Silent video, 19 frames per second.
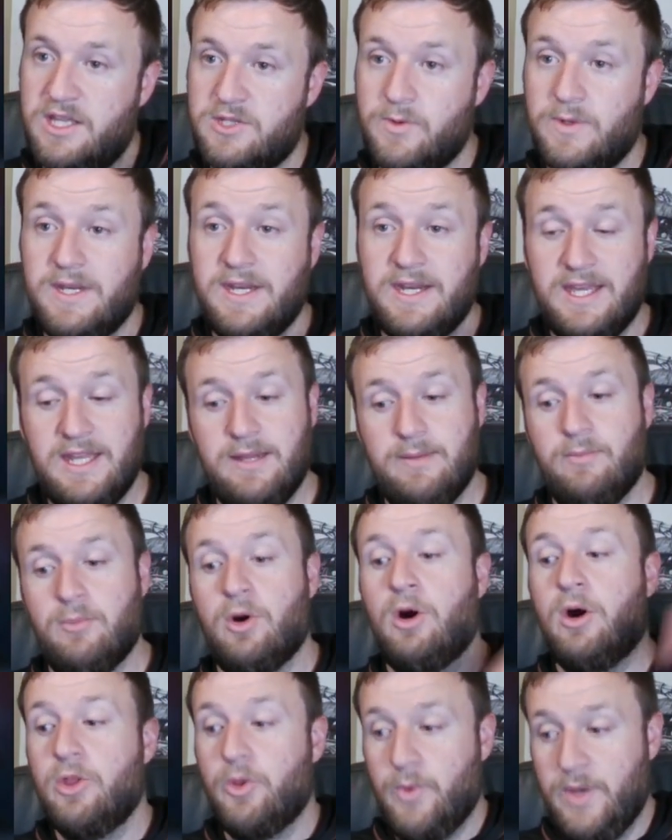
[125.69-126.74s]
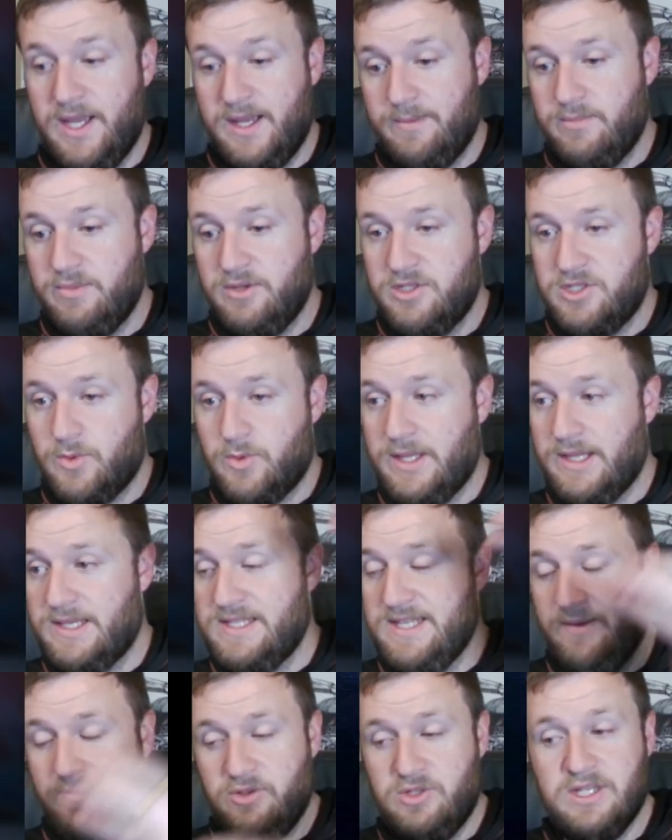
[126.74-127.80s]
so we need to get him all the way up to Relic
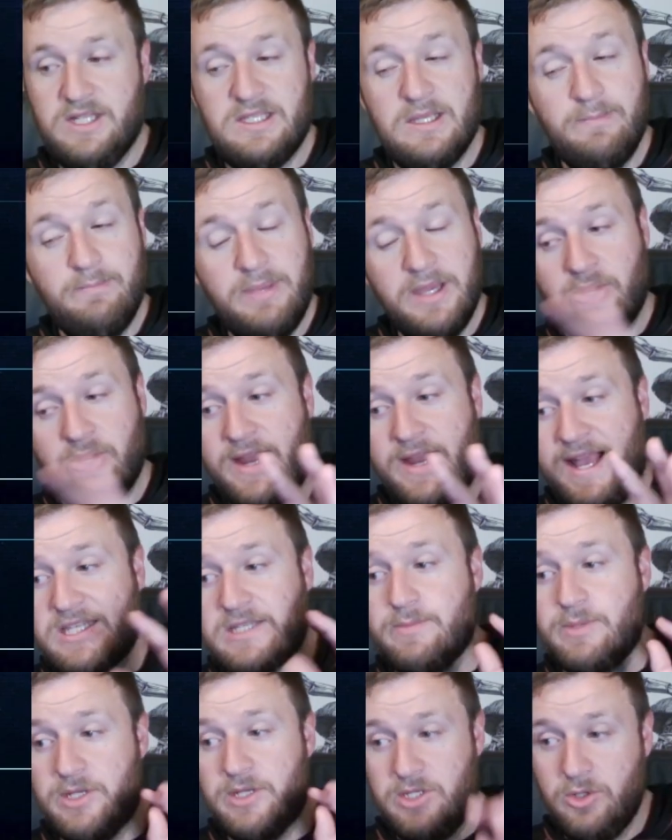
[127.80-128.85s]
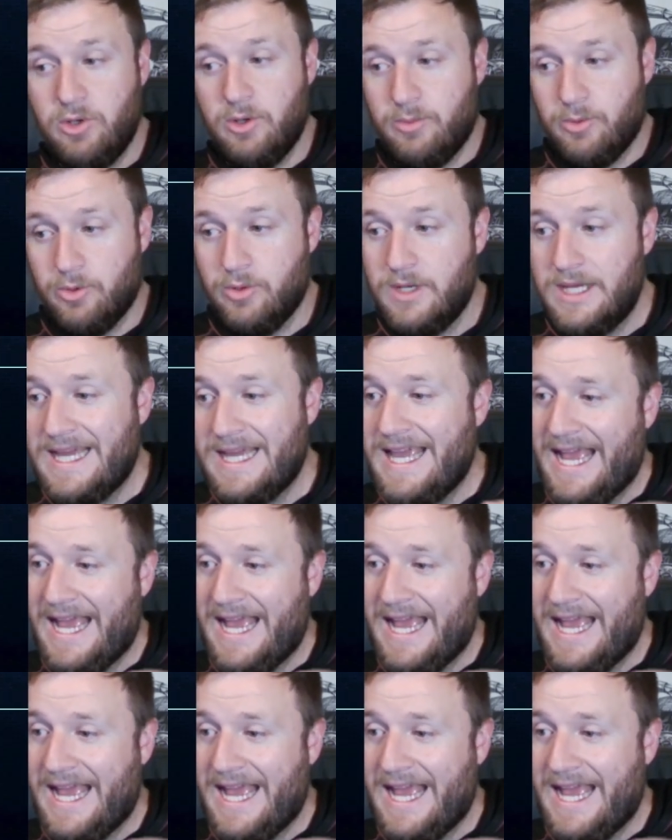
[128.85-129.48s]
7. So it's a bigger ask, but doable.